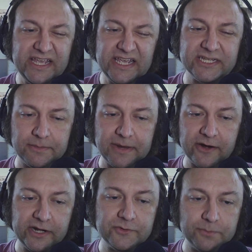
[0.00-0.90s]
is
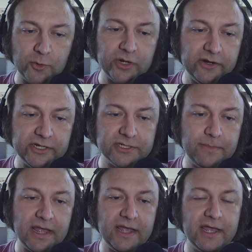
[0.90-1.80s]
American. He was born here and he's
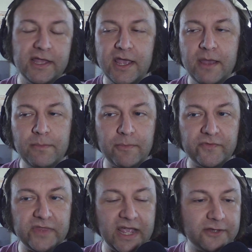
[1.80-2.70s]
a member
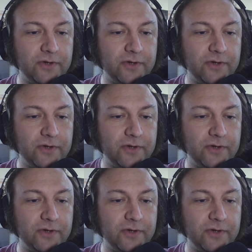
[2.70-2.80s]
of the House of